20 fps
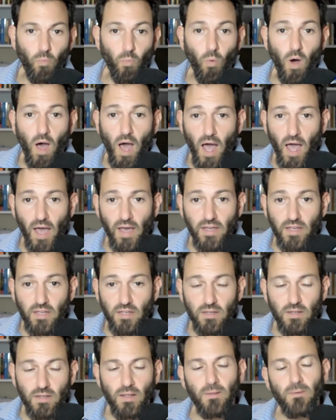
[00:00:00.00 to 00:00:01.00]
Why?
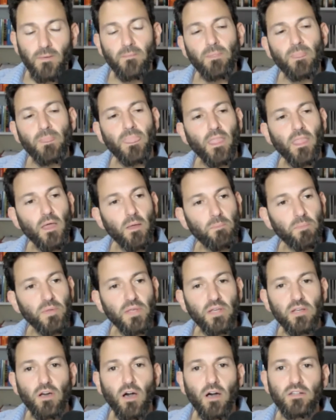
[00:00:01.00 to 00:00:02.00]

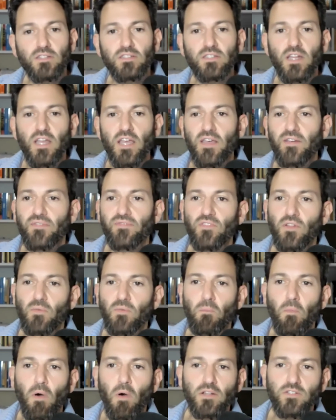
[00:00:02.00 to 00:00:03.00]
Because if
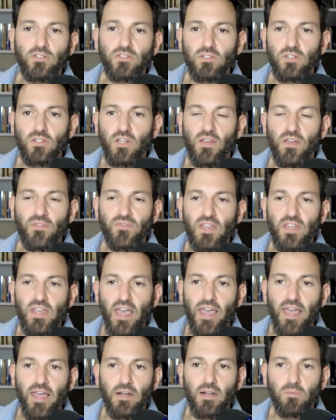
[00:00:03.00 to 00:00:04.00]
the
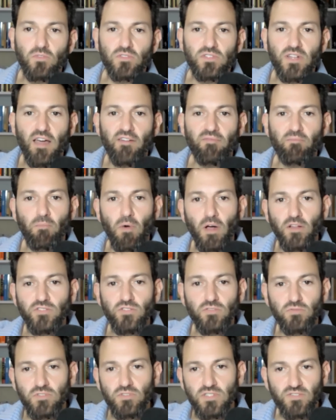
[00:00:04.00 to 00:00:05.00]
animals have
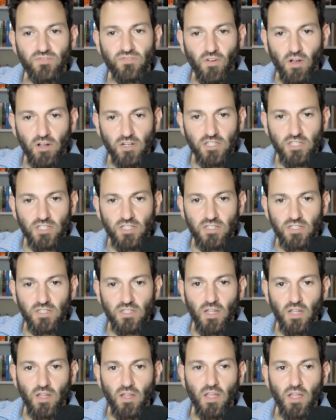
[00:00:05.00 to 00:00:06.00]
muscle dysfunction
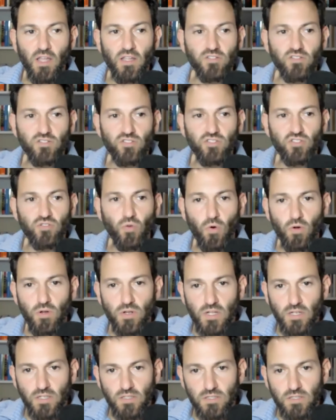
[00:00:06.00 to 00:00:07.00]
and
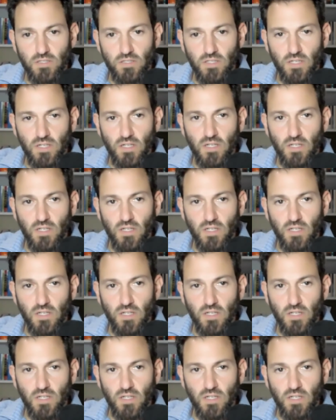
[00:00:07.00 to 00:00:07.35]
soreness,